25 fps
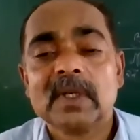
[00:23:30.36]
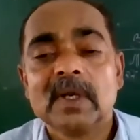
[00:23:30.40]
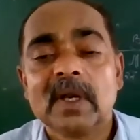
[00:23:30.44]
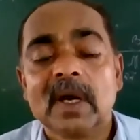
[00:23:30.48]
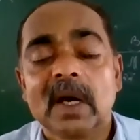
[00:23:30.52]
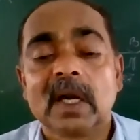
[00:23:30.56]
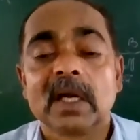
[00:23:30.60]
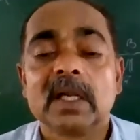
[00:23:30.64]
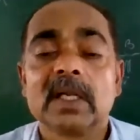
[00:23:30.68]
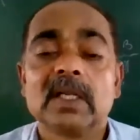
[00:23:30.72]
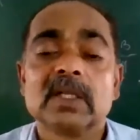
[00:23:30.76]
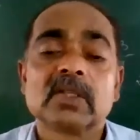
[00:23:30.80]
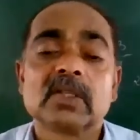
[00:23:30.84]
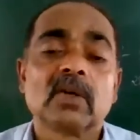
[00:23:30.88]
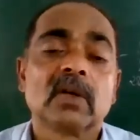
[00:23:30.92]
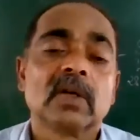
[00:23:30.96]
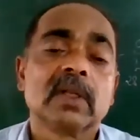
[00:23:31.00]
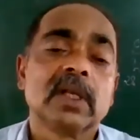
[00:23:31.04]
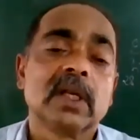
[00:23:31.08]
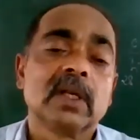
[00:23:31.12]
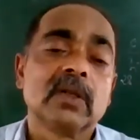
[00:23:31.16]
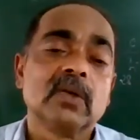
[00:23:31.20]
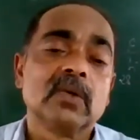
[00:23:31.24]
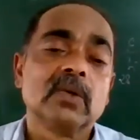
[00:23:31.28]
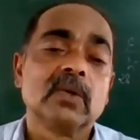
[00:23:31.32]
Or instead of
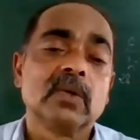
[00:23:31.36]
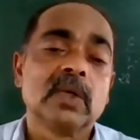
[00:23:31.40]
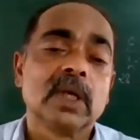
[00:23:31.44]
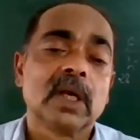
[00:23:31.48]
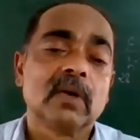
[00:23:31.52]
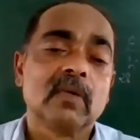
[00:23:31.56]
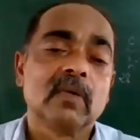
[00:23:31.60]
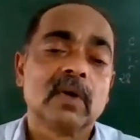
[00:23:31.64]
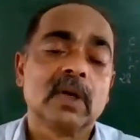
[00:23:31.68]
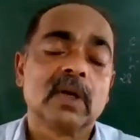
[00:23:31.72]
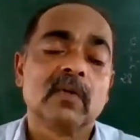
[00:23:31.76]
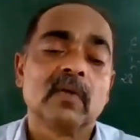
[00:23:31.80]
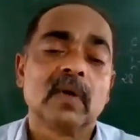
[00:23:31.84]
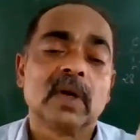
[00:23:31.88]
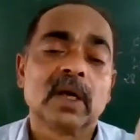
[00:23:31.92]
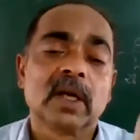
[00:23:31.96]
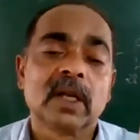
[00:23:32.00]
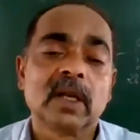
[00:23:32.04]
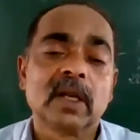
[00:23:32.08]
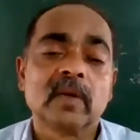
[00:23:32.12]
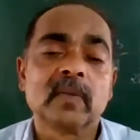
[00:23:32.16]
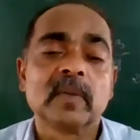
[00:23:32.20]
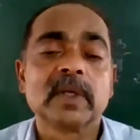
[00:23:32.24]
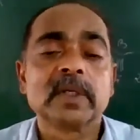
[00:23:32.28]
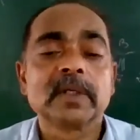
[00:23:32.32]
that, you gave only one
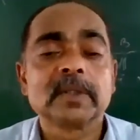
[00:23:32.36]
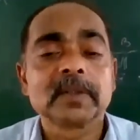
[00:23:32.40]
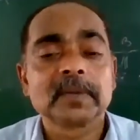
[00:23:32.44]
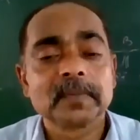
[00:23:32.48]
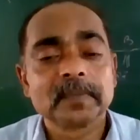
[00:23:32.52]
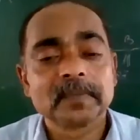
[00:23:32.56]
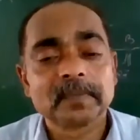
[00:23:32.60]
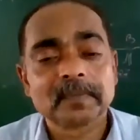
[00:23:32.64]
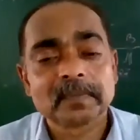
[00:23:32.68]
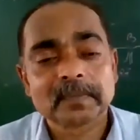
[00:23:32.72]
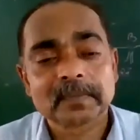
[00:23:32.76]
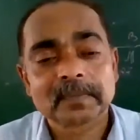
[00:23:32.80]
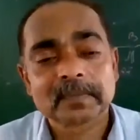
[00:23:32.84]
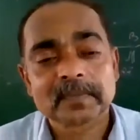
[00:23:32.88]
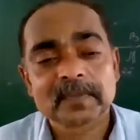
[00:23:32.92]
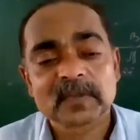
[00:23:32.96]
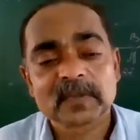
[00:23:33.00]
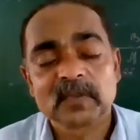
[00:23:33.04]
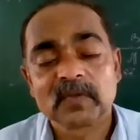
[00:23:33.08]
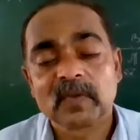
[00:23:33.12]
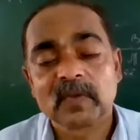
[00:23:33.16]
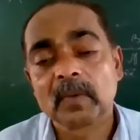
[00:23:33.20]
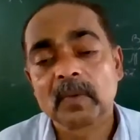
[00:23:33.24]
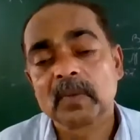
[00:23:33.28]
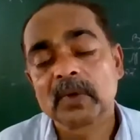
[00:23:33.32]
element,
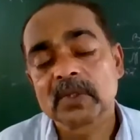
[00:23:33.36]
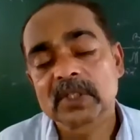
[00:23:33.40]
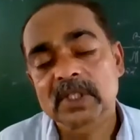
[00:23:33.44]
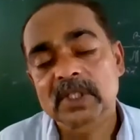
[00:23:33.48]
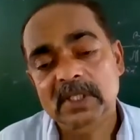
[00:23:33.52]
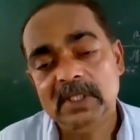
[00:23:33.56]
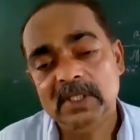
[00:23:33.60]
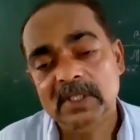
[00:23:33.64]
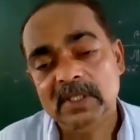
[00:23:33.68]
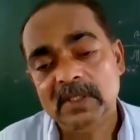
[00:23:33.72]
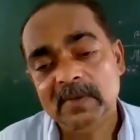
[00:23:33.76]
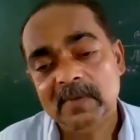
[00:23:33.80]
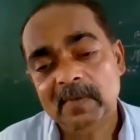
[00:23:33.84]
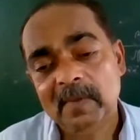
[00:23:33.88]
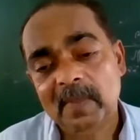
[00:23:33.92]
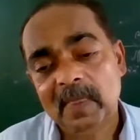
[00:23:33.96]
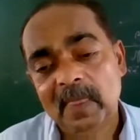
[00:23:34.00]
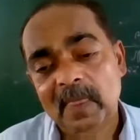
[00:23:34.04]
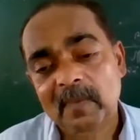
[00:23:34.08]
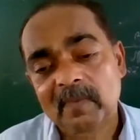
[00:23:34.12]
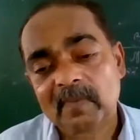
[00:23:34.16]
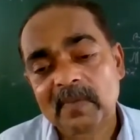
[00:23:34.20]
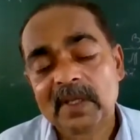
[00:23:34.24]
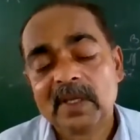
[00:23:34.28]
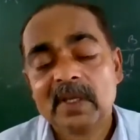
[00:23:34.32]
one position.
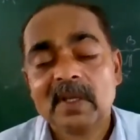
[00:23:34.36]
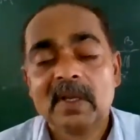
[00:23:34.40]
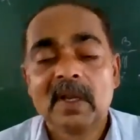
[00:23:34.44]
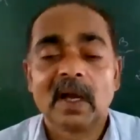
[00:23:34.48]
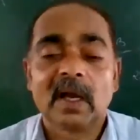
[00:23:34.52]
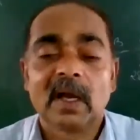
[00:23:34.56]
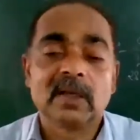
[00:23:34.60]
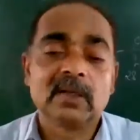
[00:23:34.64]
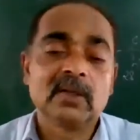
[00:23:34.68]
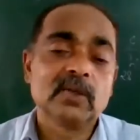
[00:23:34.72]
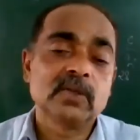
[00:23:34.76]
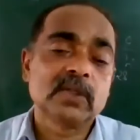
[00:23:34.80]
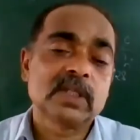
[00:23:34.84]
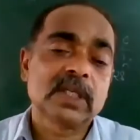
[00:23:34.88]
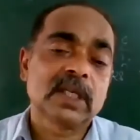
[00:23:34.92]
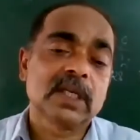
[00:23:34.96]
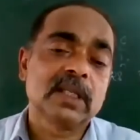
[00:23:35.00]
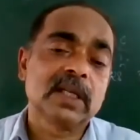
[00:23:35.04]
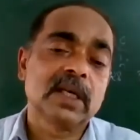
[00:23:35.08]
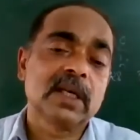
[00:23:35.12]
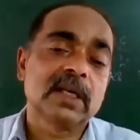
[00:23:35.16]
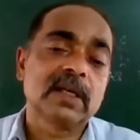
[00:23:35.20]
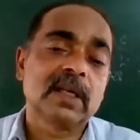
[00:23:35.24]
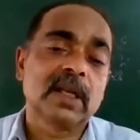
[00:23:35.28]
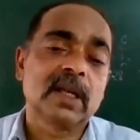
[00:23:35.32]
And you say
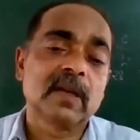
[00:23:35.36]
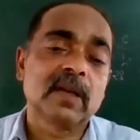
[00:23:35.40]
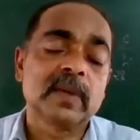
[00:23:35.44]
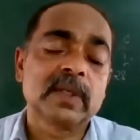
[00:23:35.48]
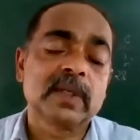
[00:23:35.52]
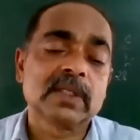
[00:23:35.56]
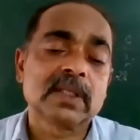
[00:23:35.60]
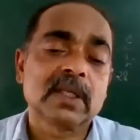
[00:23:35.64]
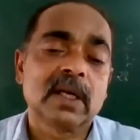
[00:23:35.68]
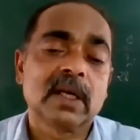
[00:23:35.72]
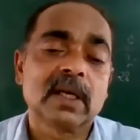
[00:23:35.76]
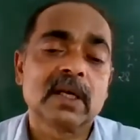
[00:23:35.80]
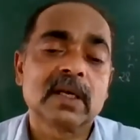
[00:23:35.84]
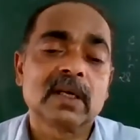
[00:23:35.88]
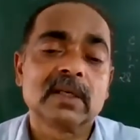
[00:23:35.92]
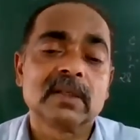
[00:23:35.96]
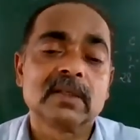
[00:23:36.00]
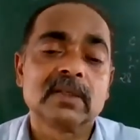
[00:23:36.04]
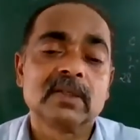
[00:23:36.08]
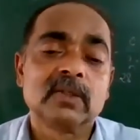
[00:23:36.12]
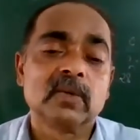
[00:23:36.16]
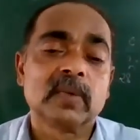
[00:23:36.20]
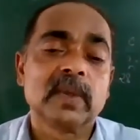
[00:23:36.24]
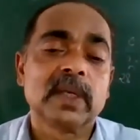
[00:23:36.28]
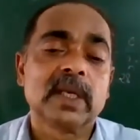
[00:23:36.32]
that elements
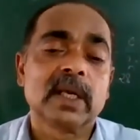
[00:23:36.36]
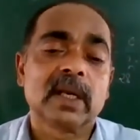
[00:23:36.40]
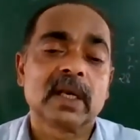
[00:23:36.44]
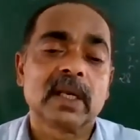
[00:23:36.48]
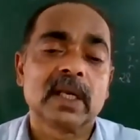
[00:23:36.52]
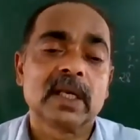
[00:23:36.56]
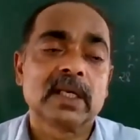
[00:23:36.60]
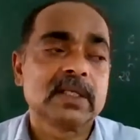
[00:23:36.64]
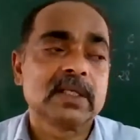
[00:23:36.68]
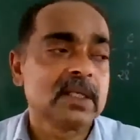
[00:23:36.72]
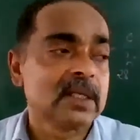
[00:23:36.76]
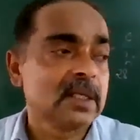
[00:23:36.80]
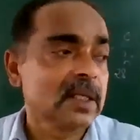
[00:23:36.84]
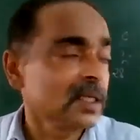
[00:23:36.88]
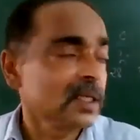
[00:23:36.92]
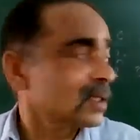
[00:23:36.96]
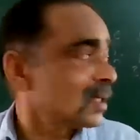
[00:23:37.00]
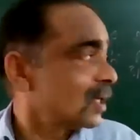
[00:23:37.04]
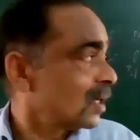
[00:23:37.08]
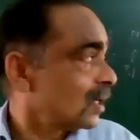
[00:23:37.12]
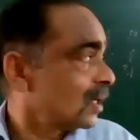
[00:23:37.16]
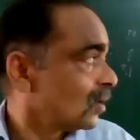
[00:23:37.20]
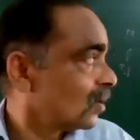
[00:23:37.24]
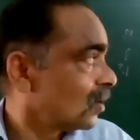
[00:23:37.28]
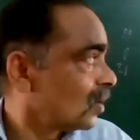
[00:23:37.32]
are to be arranged in the
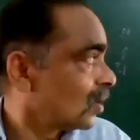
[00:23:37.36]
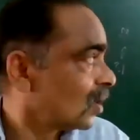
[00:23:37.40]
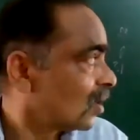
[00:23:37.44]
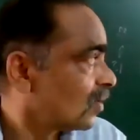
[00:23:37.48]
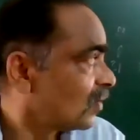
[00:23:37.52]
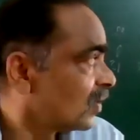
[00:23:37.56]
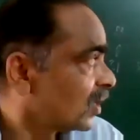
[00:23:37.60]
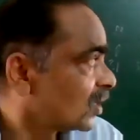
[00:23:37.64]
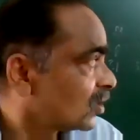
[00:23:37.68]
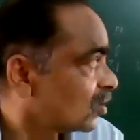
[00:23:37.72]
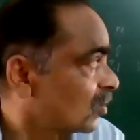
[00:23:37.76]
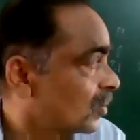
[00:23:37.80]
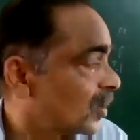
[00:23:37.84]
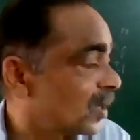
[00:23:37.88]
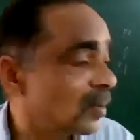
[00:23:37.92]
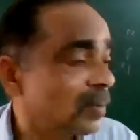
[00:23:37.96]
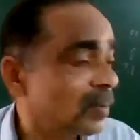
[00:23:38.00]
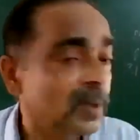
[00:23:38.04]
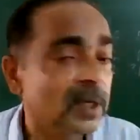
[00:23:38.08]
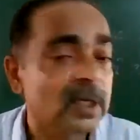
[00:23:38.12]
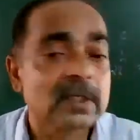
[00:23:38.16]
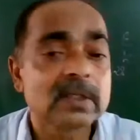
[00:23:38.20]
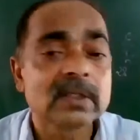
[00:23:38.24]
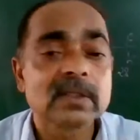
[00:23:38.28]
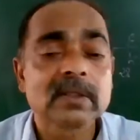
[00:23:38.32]
ascending order of atomic
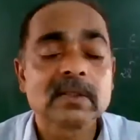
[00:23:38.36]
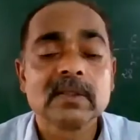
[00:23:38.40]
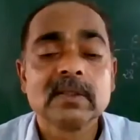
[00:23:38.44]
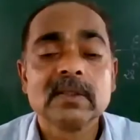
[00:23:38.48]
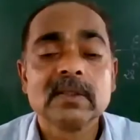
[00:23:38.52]
mass,